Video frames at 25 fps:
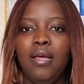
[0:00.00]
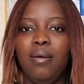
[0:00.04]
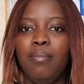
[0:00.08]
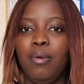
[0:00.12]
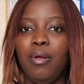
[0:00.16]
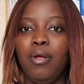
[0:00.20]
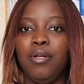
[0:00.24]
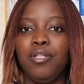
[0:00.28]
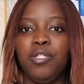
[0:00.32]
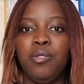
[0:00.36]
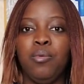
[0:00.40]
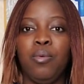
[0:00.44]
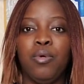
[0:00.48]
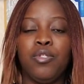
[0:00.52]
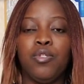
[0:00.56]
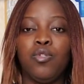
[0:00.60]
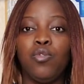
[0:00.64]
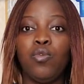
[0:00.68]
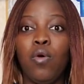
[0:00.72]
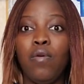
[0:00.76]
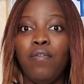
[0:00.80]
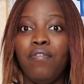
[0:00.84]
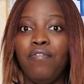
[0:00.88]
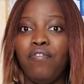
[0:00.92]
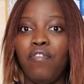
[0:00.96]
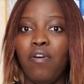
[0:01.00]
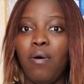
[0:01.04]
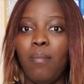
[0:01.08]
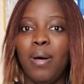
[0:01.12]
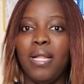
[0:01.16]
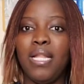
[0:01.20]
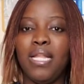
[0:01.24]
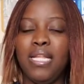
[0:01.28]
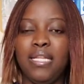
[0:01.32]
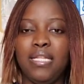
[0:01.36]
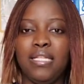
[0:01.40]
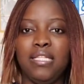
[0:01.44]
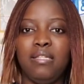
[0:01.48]
because she was so
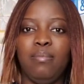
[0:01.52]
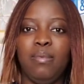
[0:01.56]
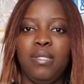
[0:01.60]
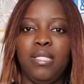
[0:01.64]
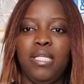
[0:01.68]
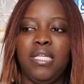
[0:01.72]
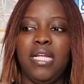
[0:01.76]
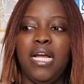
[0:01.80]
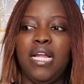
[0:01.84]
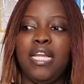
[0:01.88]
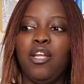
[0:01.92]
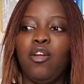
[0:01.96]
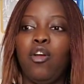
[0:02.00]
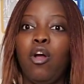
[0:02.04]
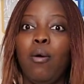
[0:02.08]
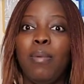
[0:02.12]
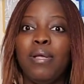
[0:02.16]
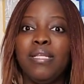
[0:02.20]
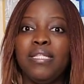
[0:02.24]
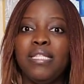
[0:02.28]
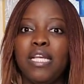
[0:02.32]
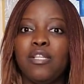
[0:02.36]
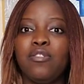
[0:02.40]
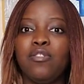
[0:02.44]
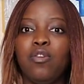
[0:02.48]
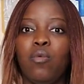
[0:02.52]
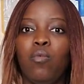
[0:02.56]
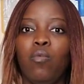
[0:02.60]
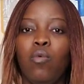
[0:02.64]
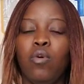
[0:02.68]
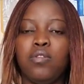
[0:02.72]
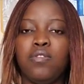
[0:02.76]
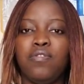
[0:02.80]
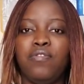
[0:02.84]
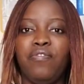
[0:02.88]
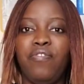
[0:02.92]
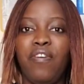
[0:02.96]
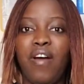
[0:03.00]
formal in this message, and the comment section
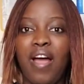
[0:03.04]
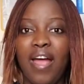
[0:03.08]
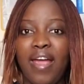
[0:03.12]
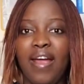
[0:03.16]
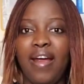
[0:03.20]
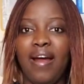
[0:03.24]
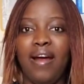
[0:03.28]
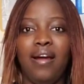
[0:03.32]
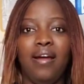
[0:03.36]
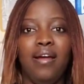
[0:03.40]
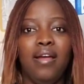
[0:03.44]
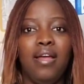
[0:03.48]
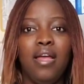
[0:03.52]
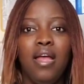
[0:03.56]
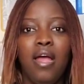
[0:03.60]
was fire.